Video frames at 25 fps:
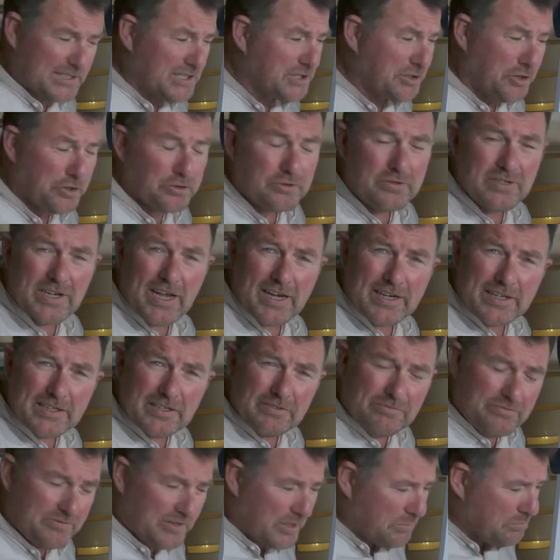It's good
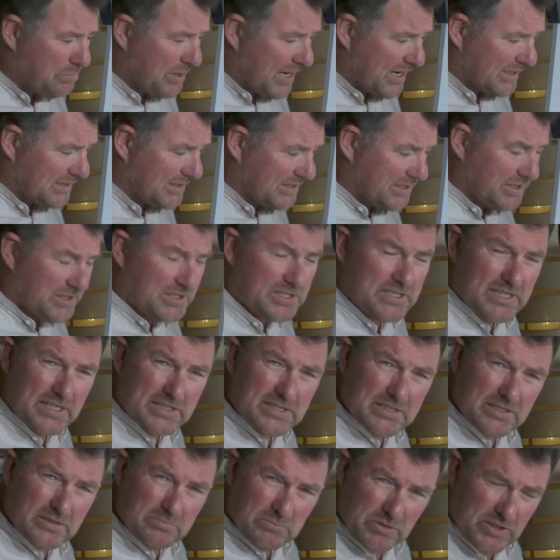negative feedback to your
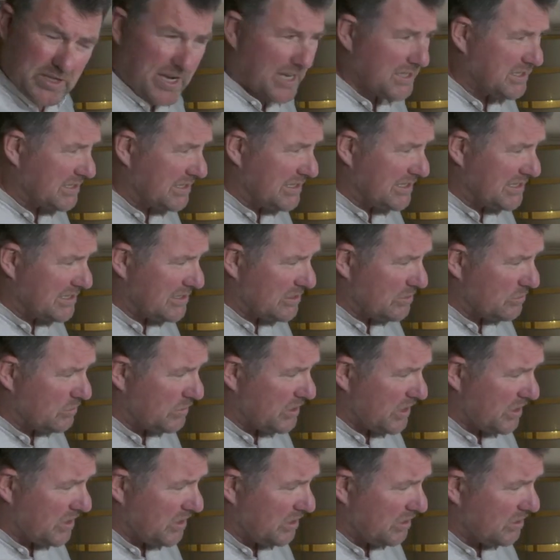system to actually slow
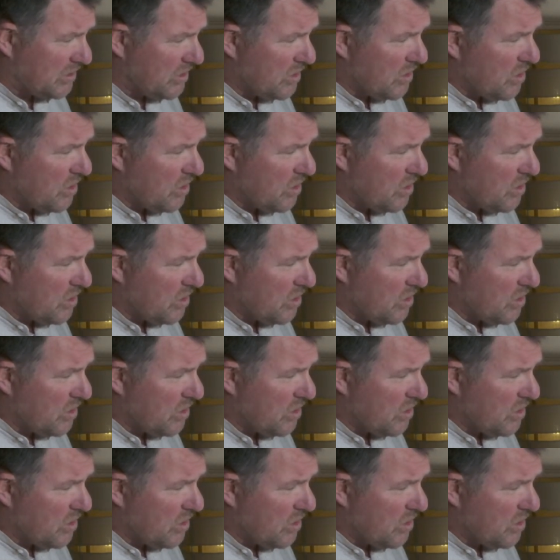down.